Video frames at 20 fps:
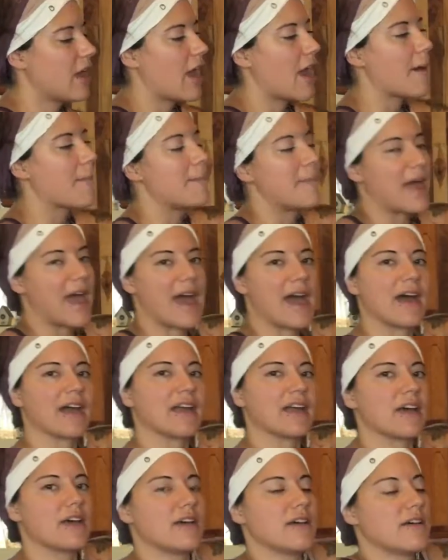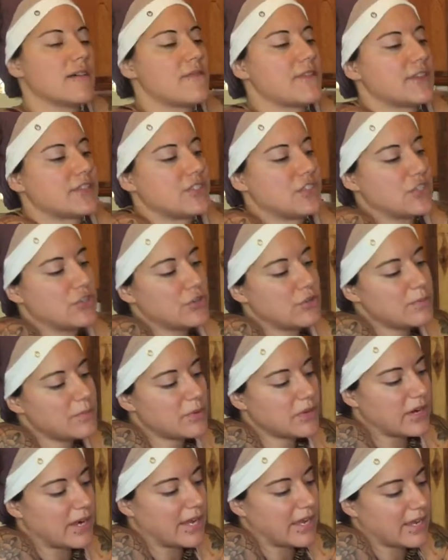a bag of
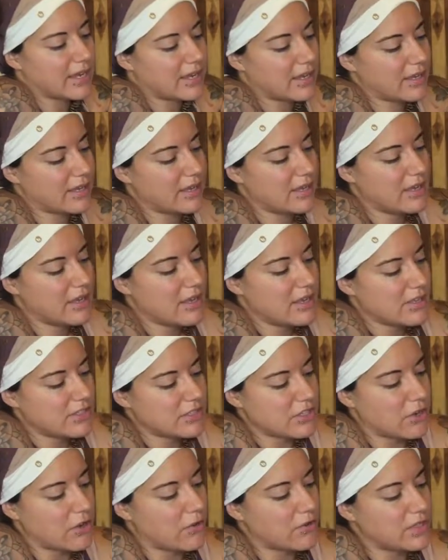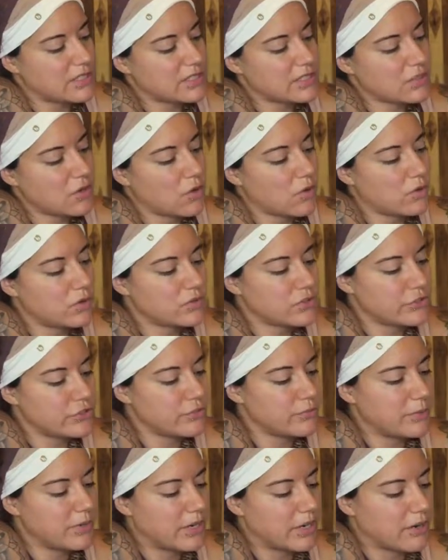turmeric. So this is whole
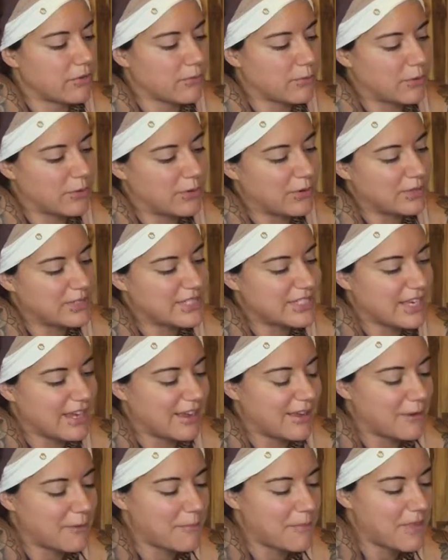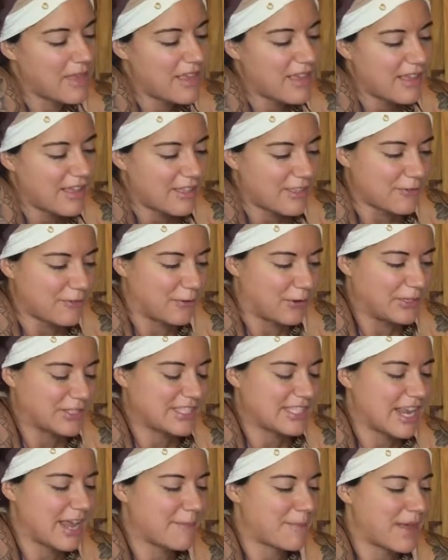turmeric root. The
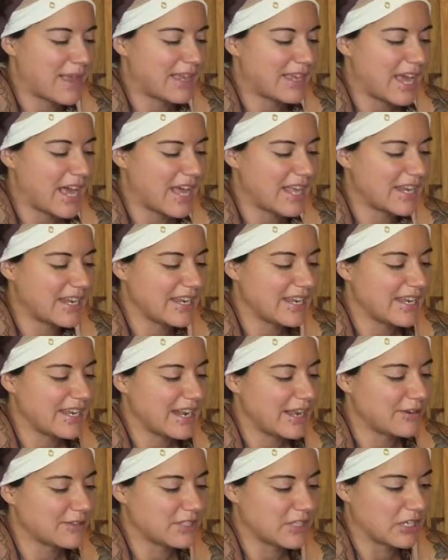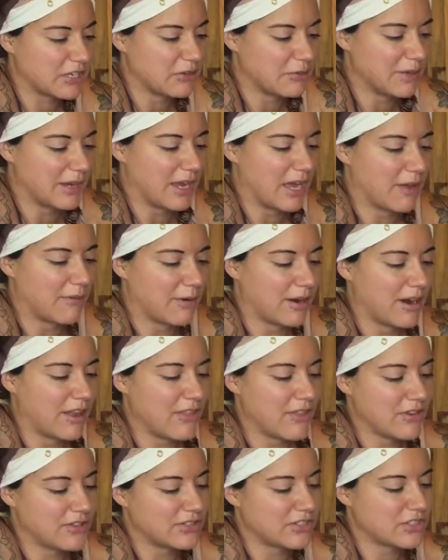first time I got it, I was like, oh my god, what are
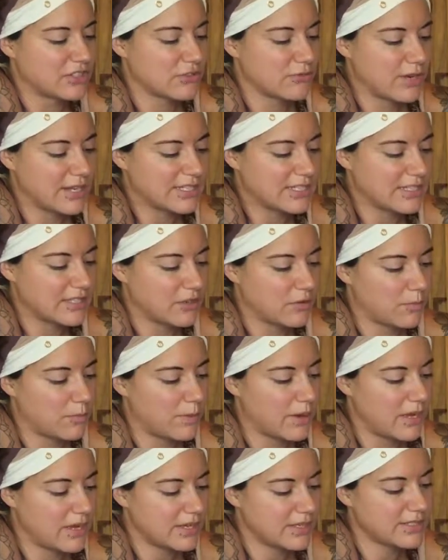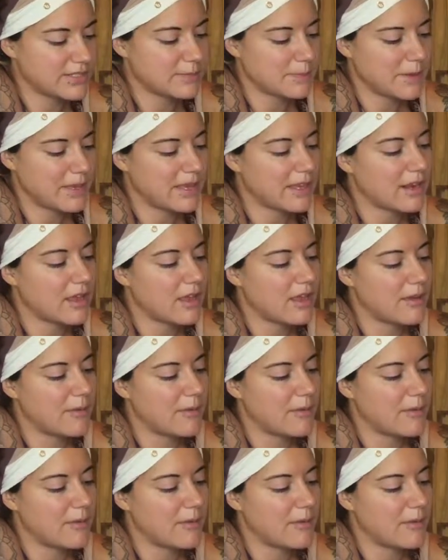those crazy little bugs? But